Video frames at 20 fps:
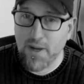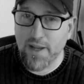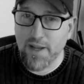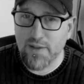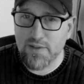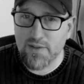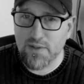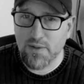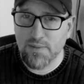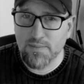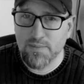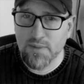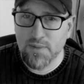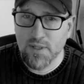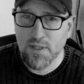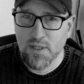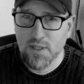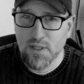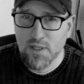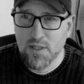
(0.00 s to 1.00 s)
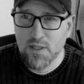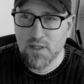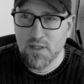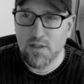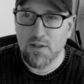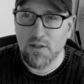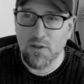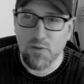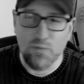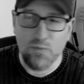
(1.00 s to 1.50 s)
My answer?
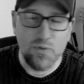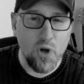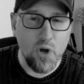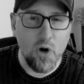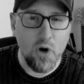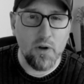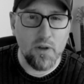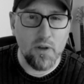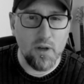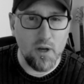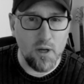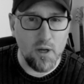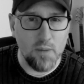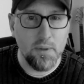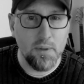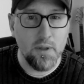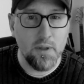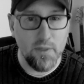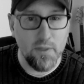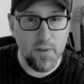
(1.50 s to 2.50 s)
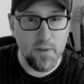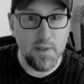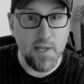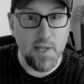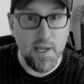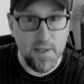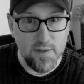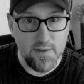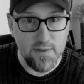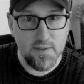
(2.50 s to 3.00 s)
You donk up the
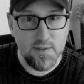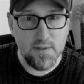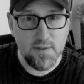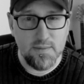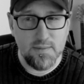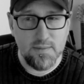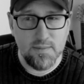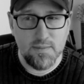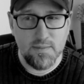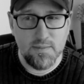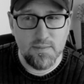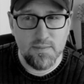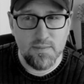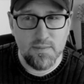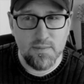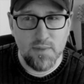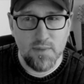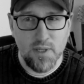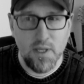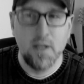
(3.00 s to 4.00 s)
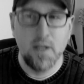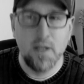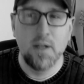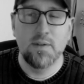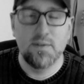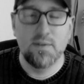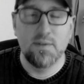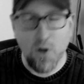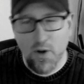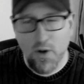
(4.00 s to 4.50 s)
lens.
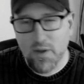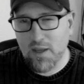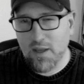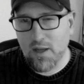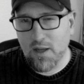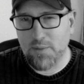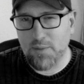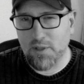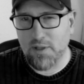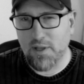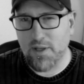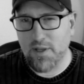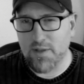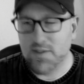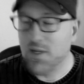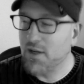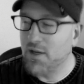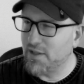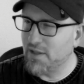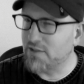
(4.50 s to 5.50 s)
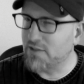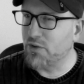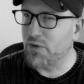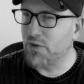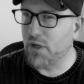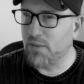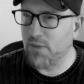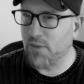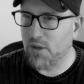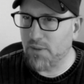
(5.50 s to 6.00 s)
Donking up the lens, that's
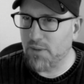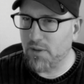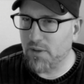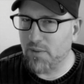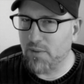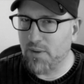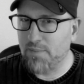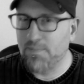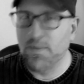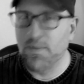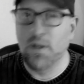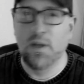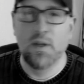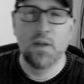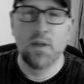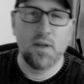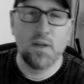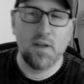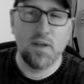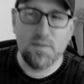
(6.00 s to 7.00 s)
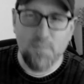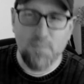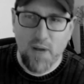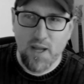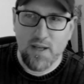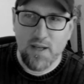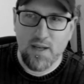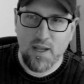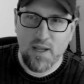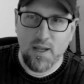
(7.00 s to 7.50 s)
a trademark by the way, is
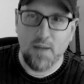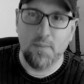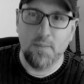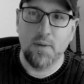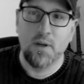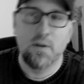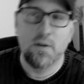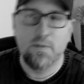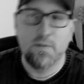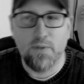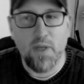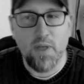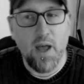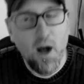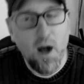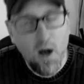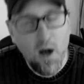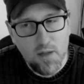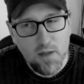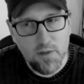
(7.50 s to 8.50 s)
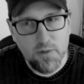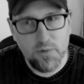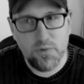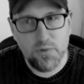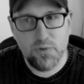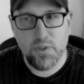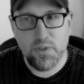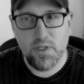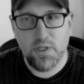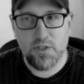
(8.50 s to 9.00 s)
my name for the
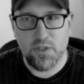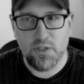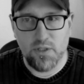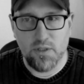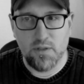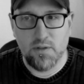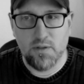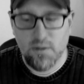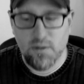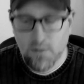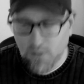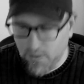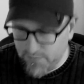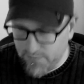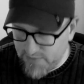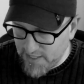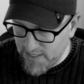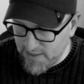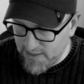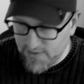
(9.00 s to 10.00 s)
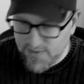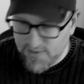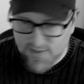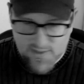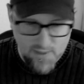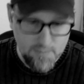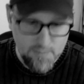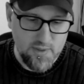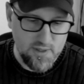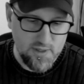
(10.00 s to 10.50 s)
hallowed tradition of taking
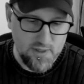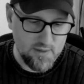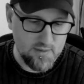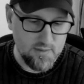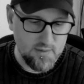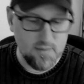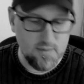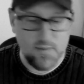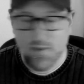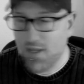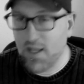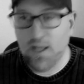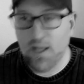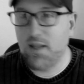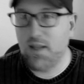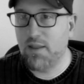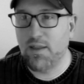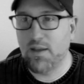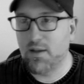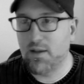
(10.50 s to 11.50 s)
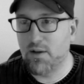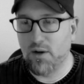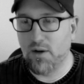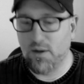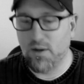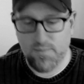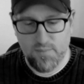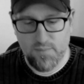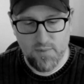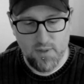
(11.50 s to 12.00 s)
something, anything at
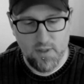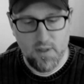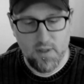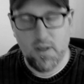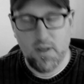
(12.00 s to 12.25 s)
all,